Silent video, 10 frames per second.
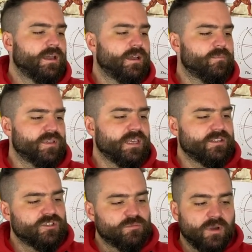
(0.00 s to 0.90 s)
But
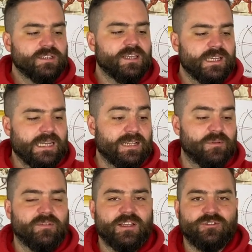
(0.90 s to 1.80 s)
yes, you might take a little
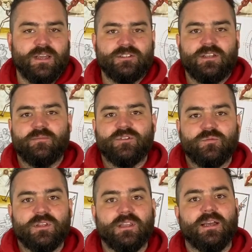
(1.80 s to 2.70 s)
bit of extra edge damage
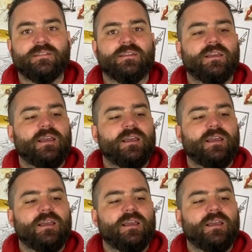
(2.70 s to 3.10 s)
with that.